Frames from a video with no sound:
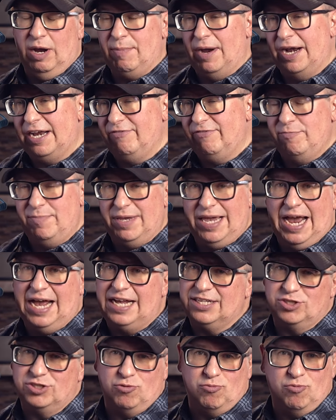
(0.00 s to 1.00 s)
I might even be
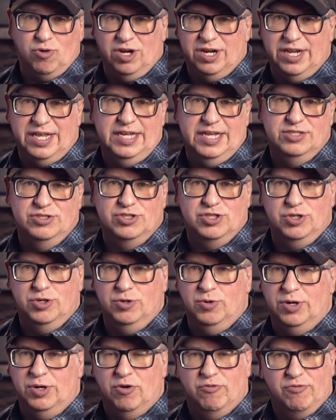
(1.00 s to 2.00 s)
asked to run
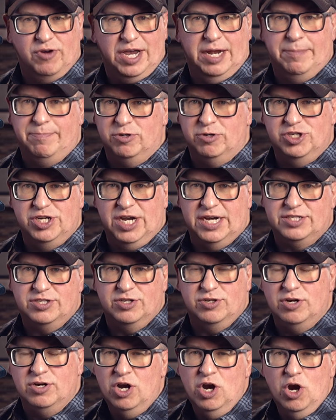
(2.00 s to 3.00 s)
into an overhead
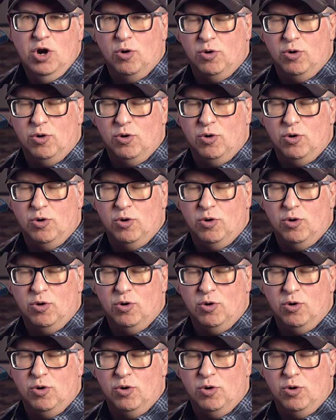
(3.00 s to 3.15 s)
projector